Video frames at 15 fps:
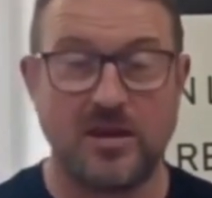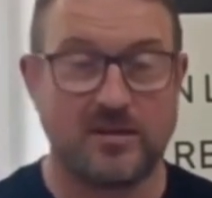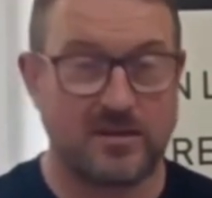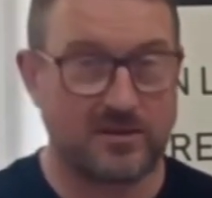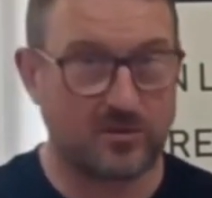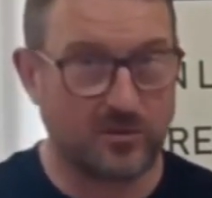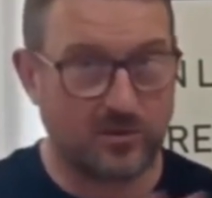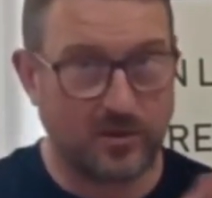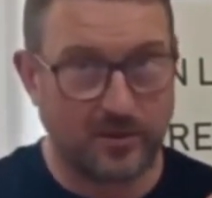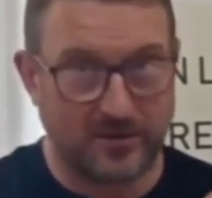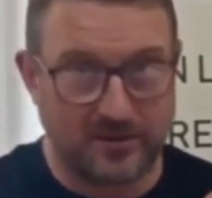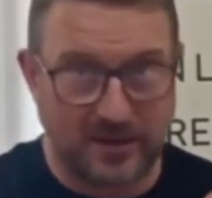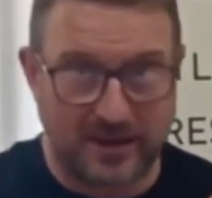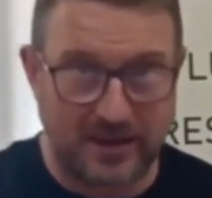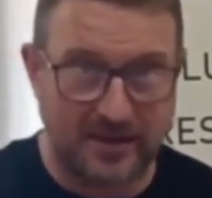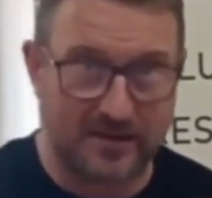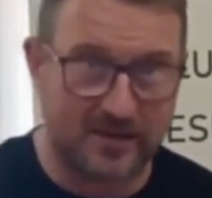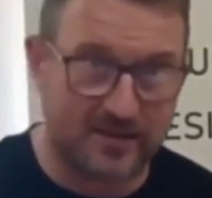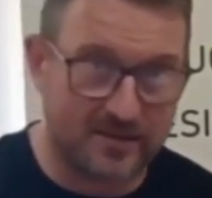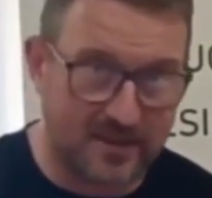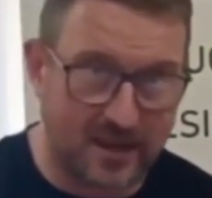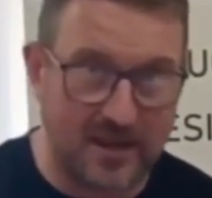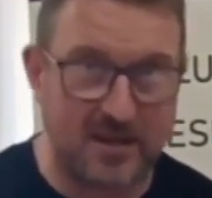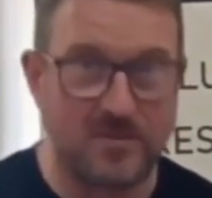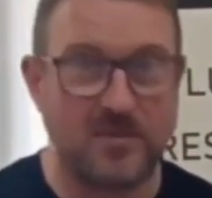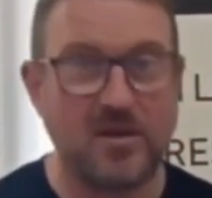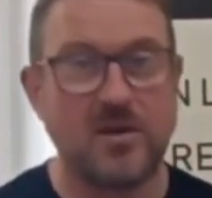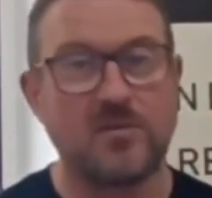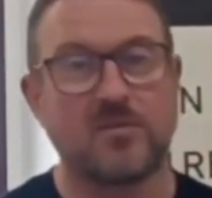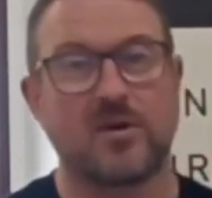This will come exactly the same,
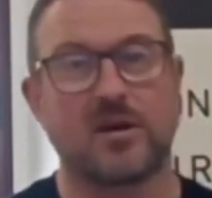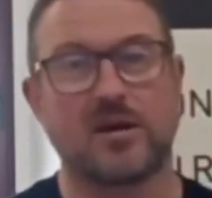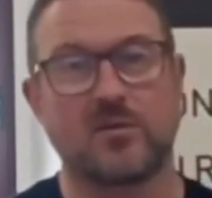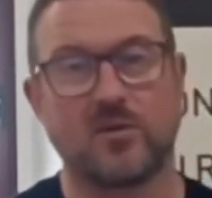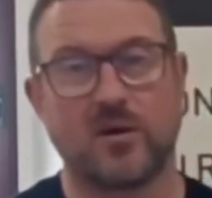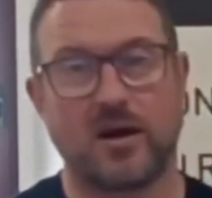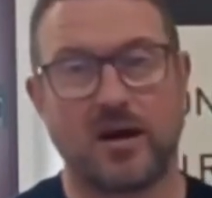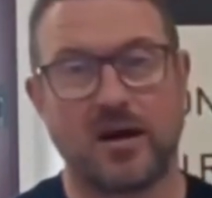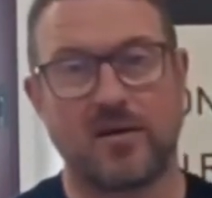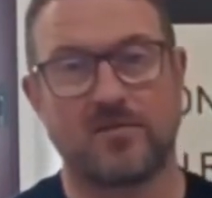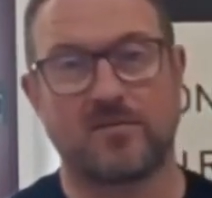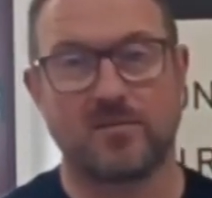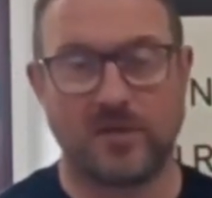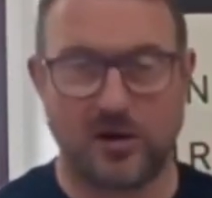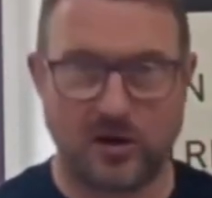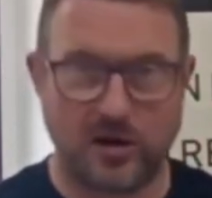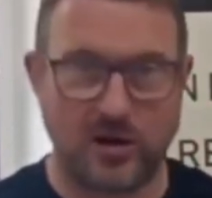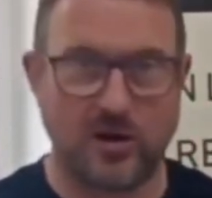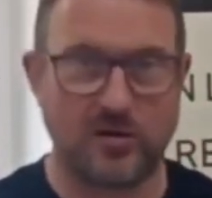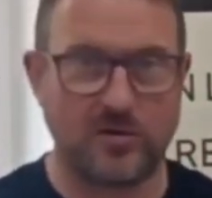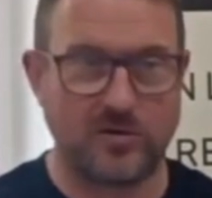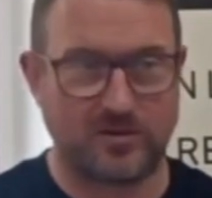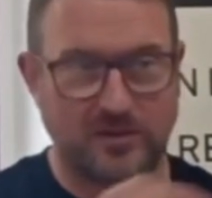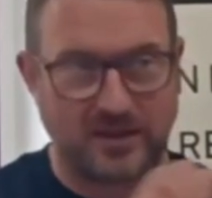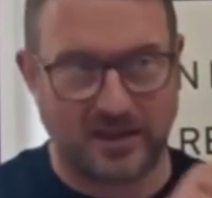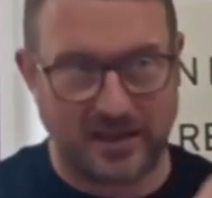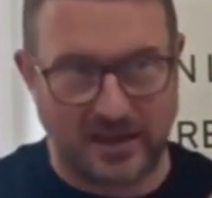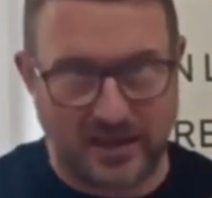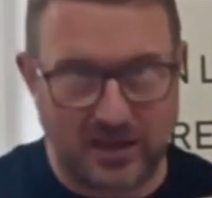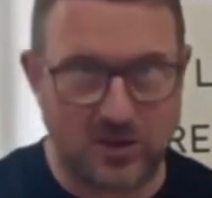but it will have below the
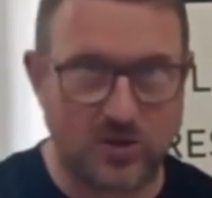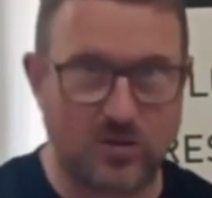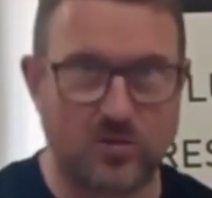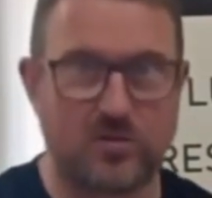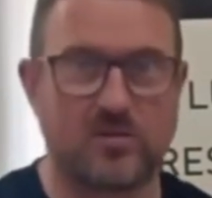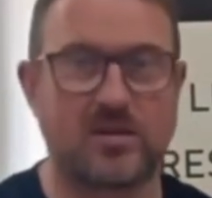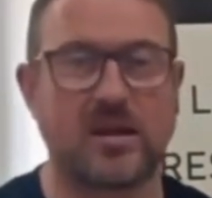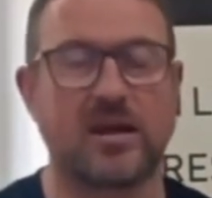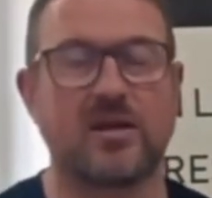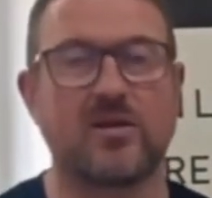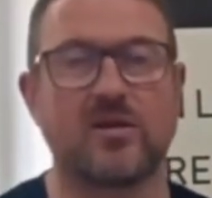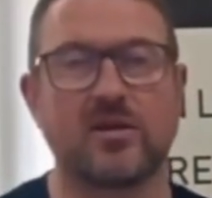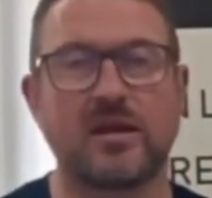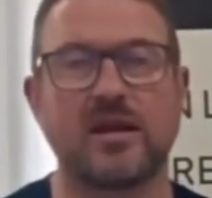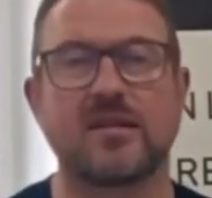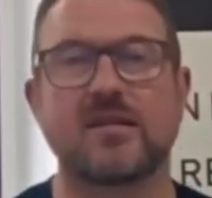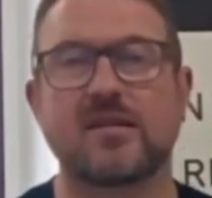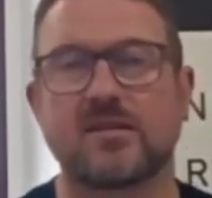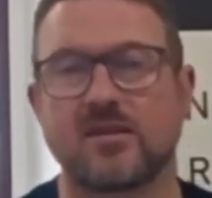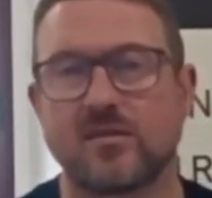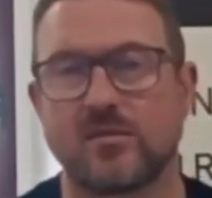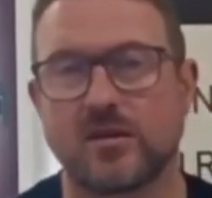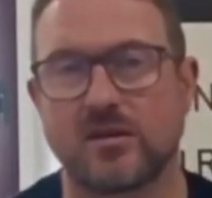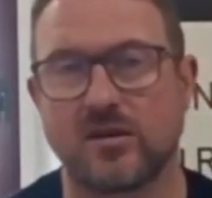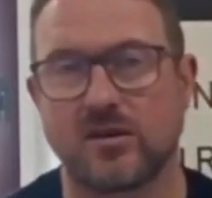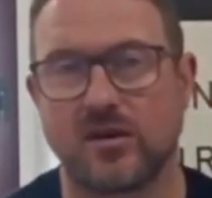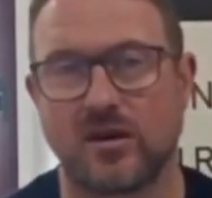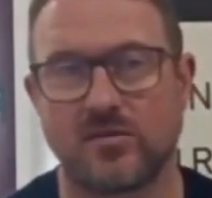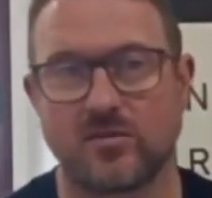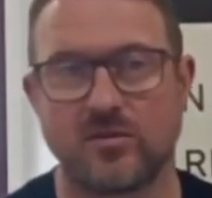issue date on it. This can be done
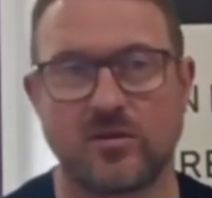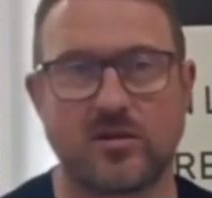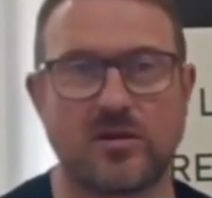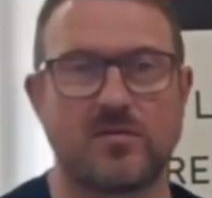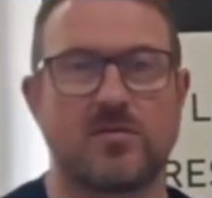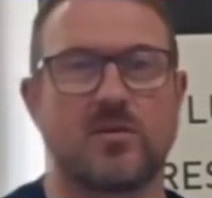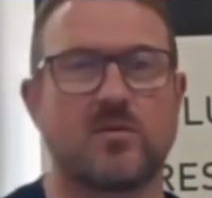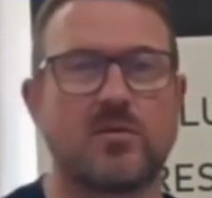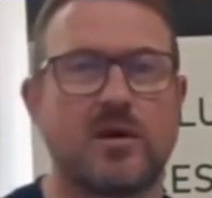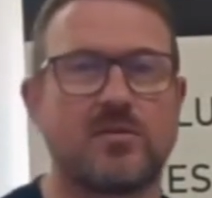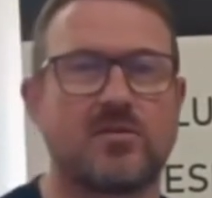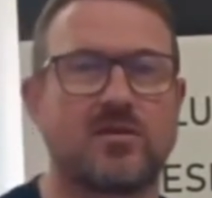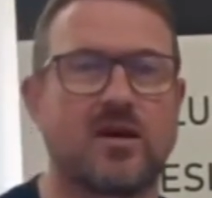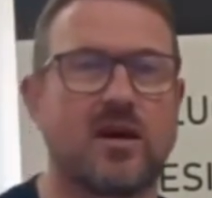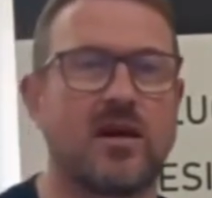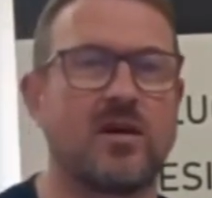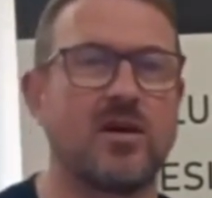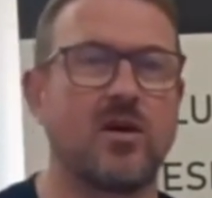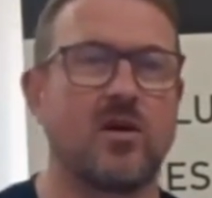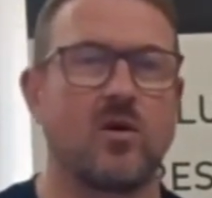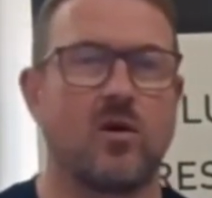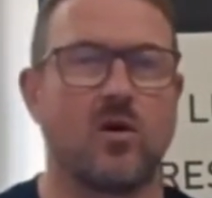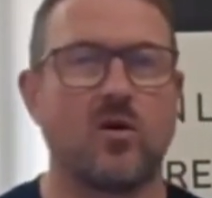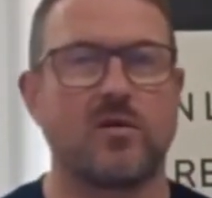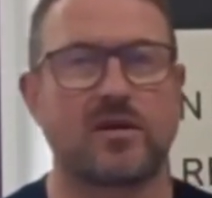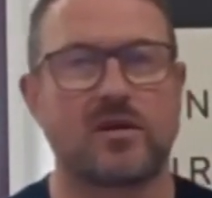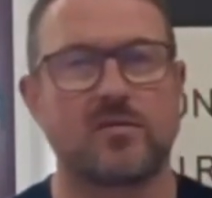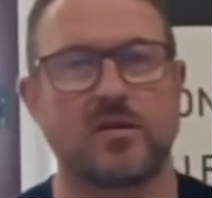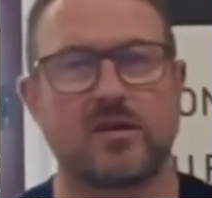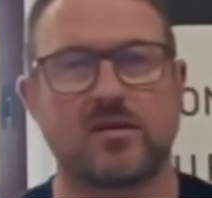either on the government website, or
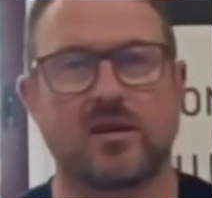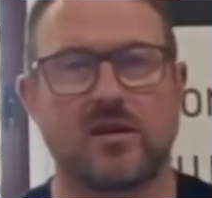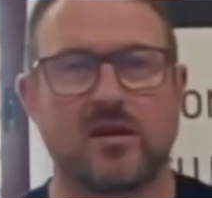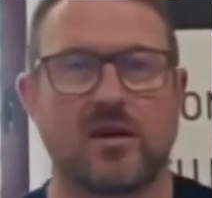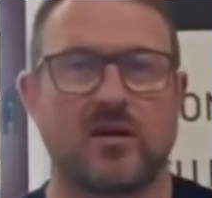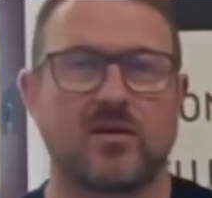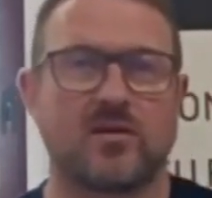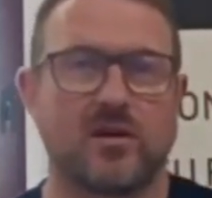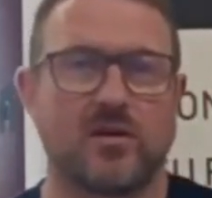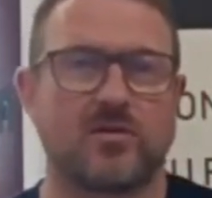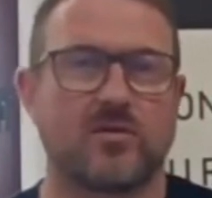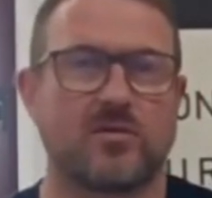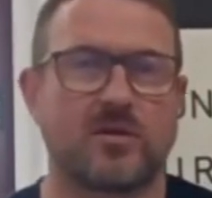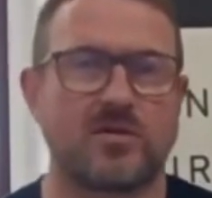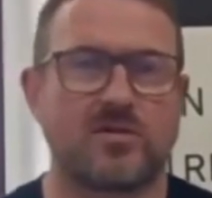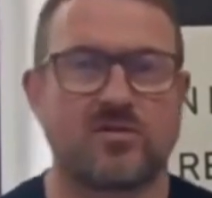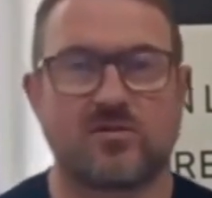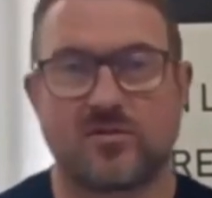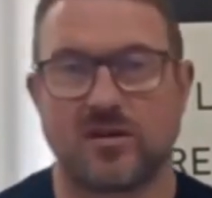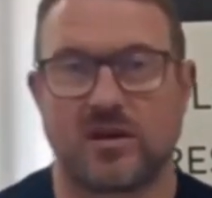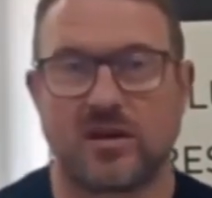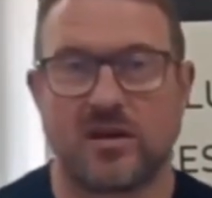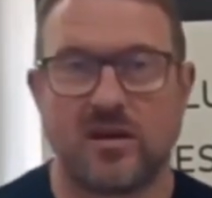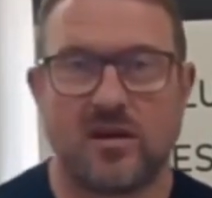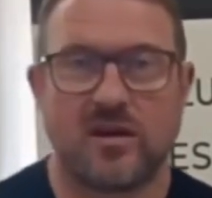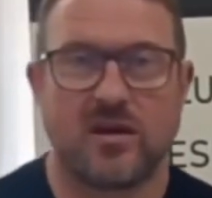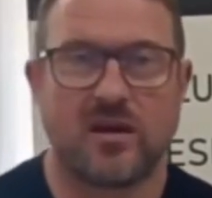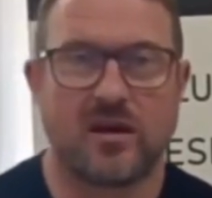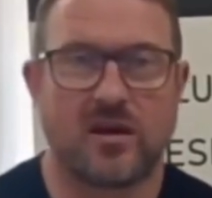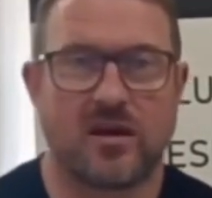it can be done at your local registry
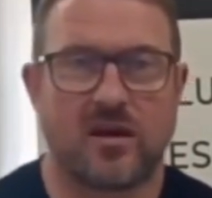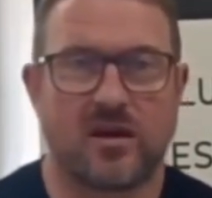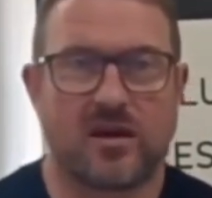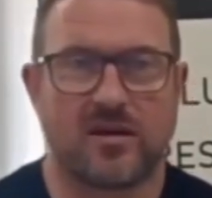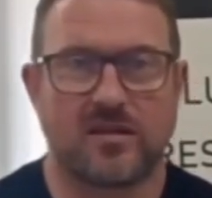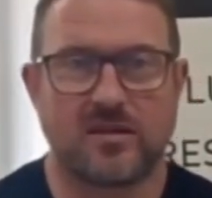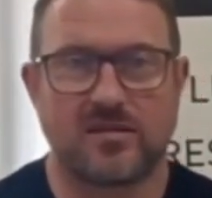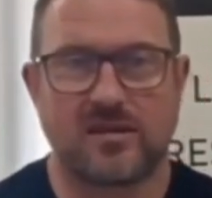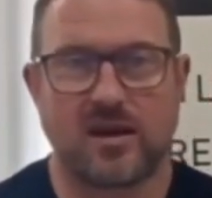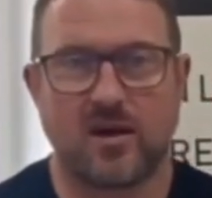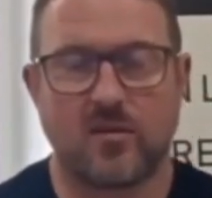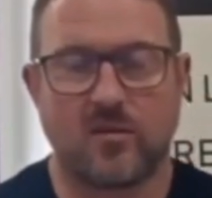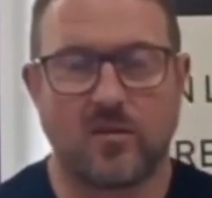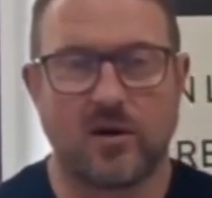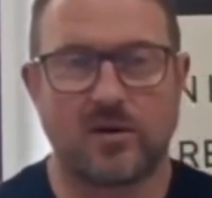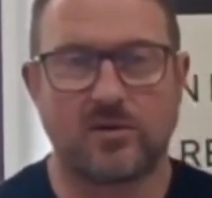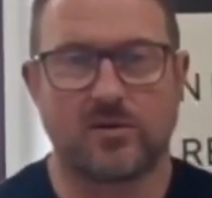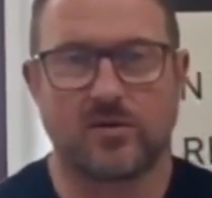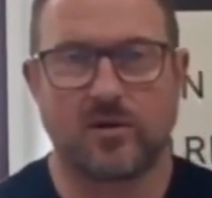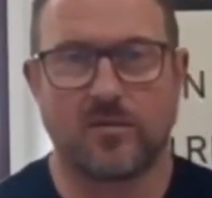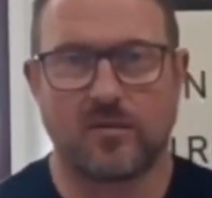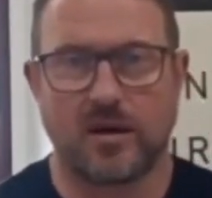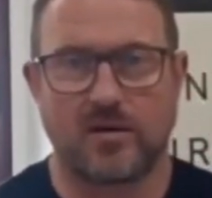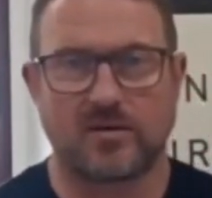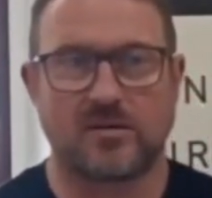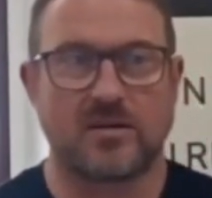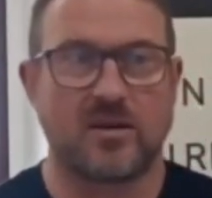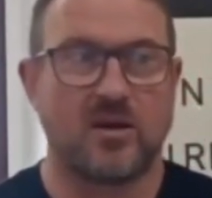in the town where you got married.